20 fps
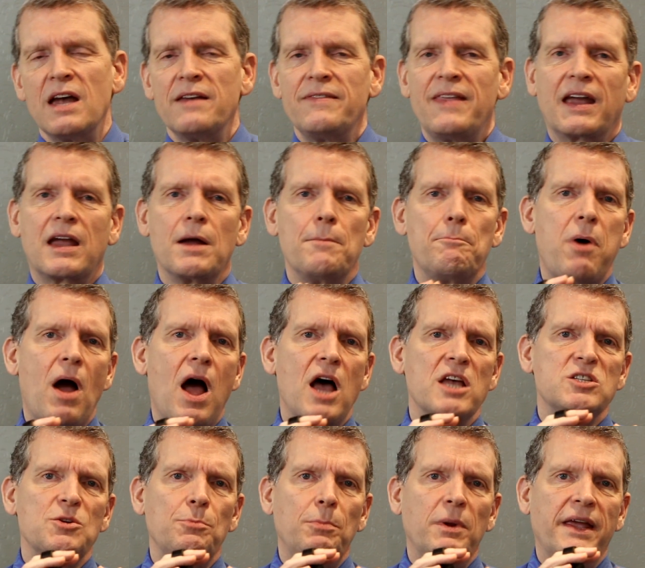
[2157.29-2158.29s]
that can
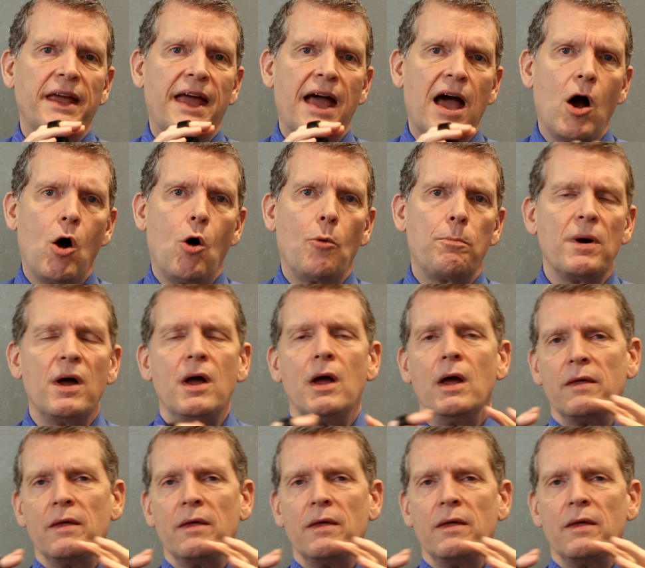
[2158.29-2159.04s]
possibly help